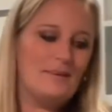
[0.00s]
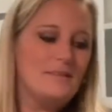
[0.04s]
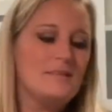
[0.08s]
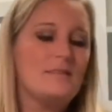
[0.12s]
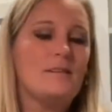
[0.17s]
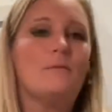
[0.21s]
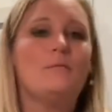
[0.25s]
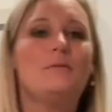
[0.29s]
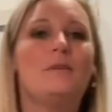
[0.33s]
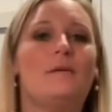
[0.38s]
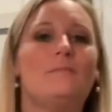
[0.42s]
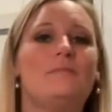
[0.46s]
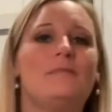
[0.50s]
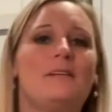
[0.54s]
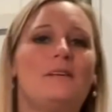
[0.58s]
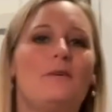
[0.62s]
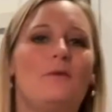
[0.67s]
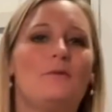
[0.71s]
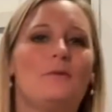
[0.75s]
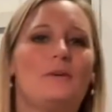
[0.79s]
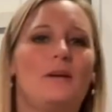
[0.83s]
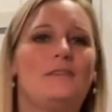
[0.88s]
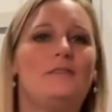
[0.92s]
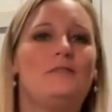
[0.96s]
Sometimes they don't get
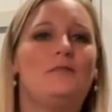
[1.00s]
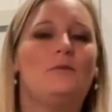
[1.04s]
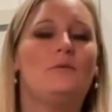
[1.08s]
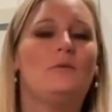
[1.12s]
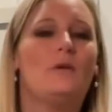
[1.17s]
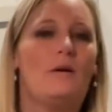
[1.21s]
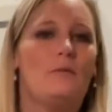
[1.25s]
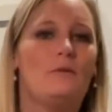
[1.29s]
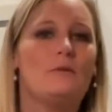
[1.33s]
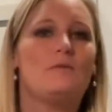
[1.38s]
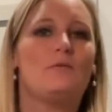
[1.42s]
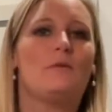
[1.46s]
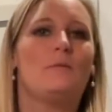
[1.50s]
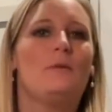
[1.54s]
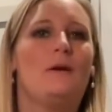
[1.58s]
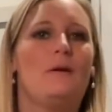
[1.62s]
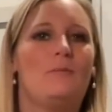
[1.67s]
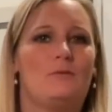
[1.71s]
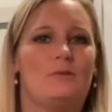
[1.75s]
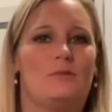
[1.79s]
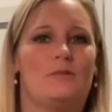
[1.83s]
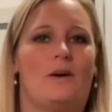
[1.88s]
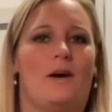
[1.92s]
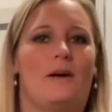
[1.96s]
to. That was from
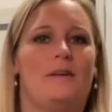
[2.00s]
Amazon.